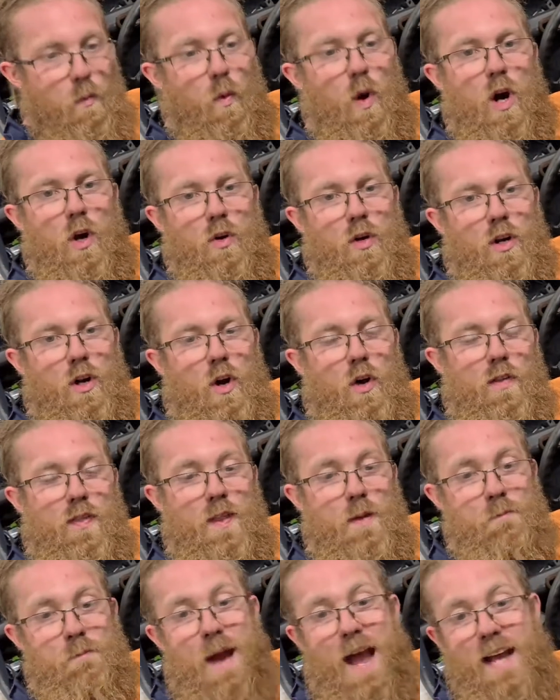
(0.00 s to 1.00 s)
welded on
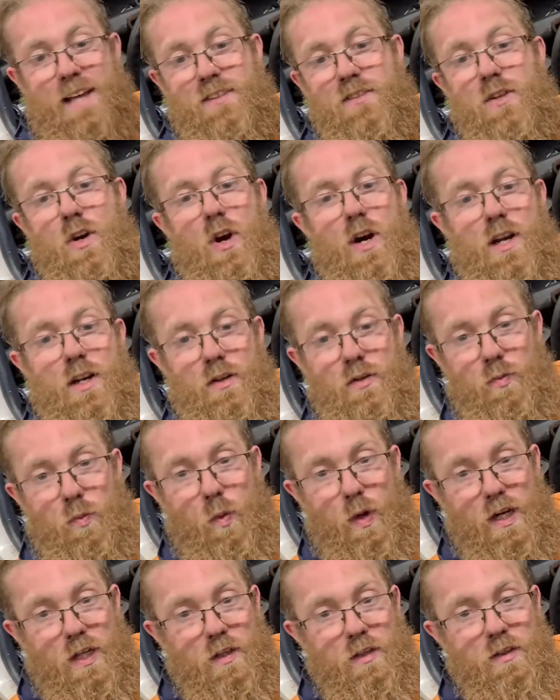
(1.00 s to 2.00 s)
the back side as
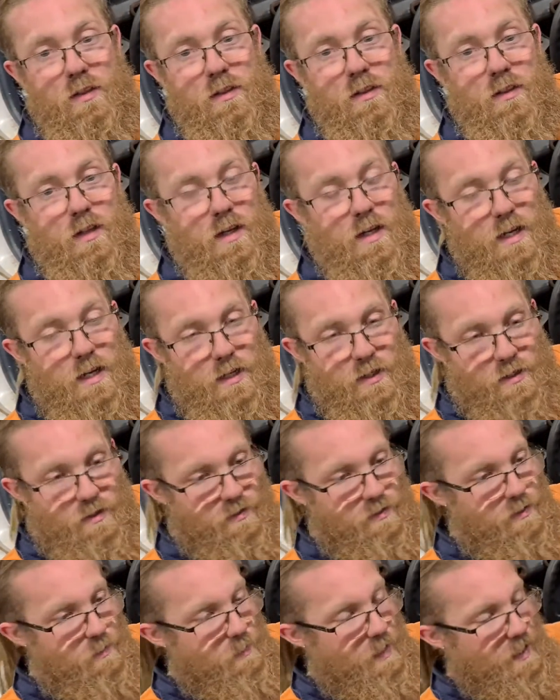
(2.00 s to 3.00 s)
well,
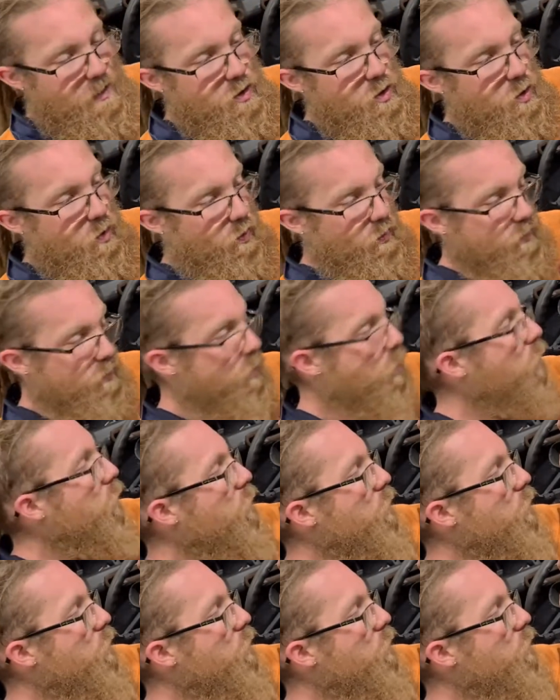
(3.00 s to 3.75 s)
just to make sure it's all